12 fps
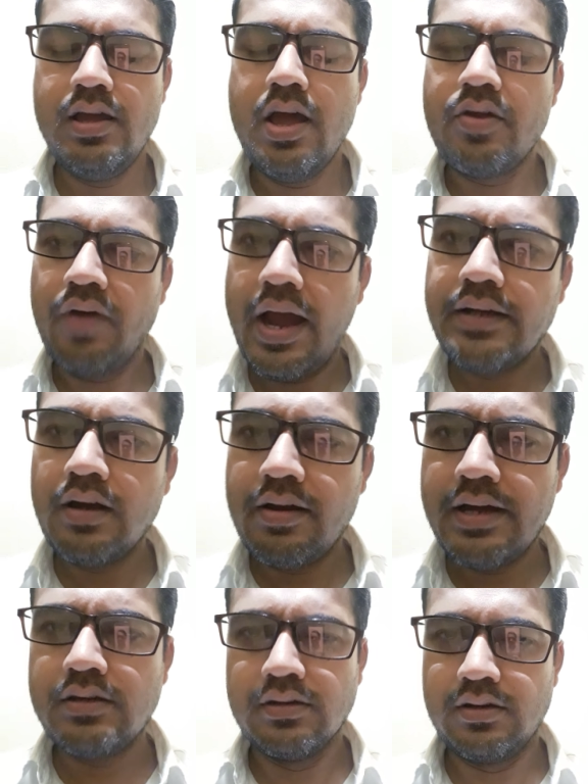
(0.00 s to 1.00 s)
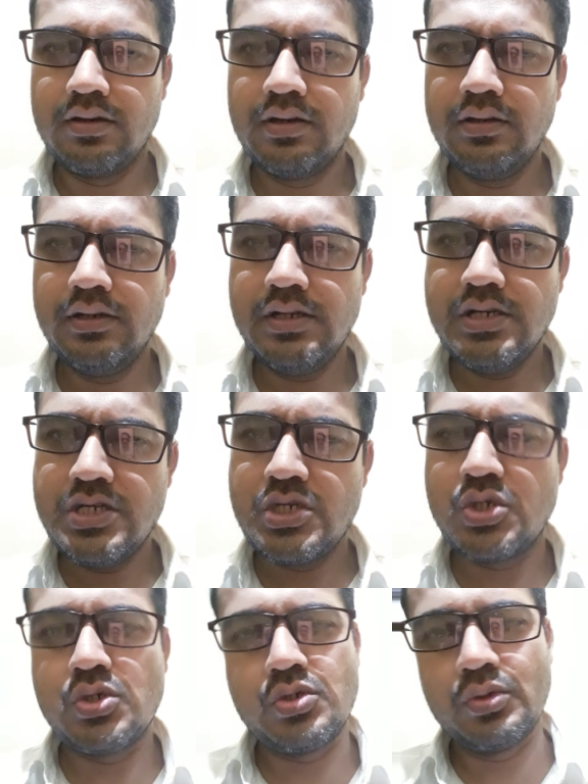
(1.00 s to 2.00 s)
Write a letter
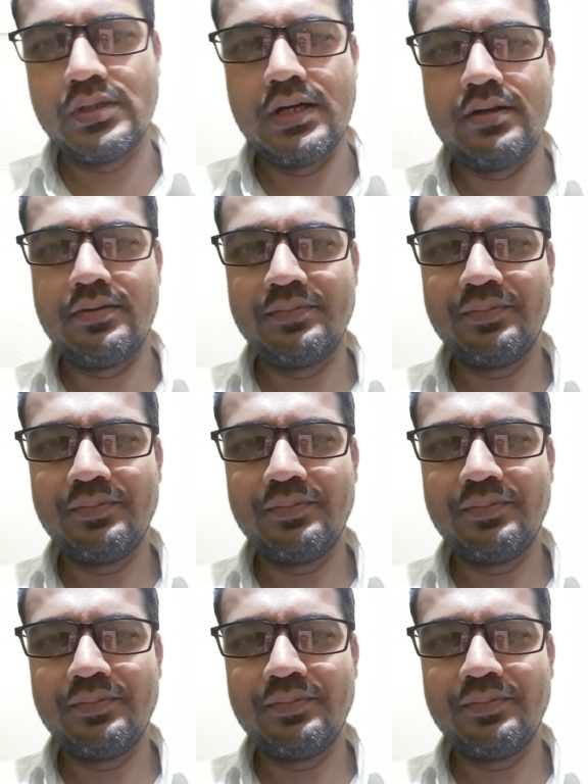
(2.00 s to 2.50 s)
to the